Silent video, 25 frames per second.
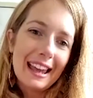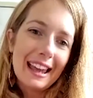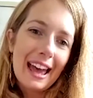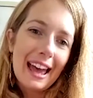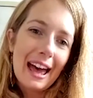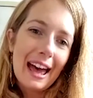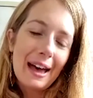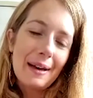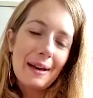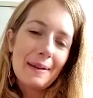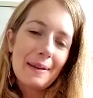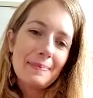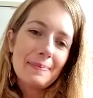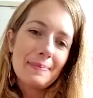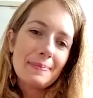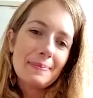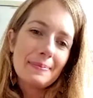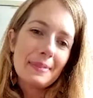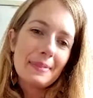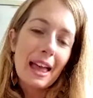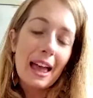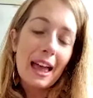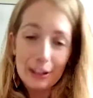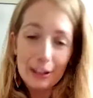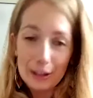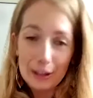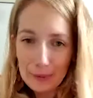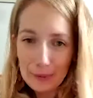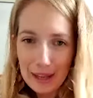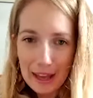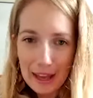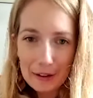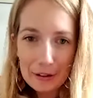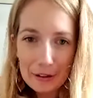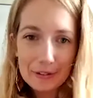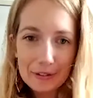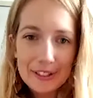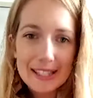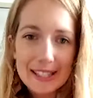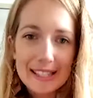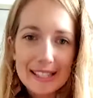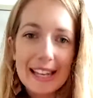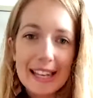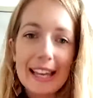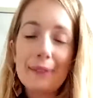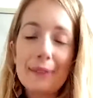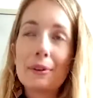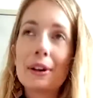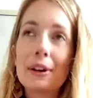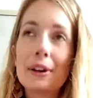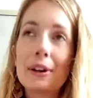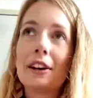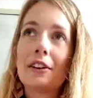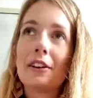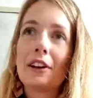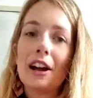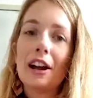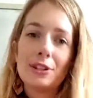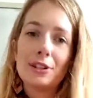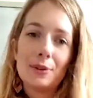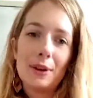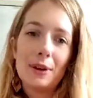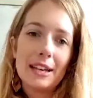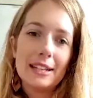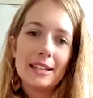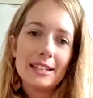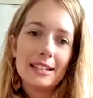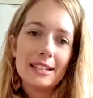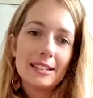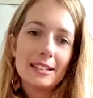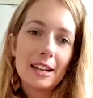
at UEA, obviously, and when I graduated,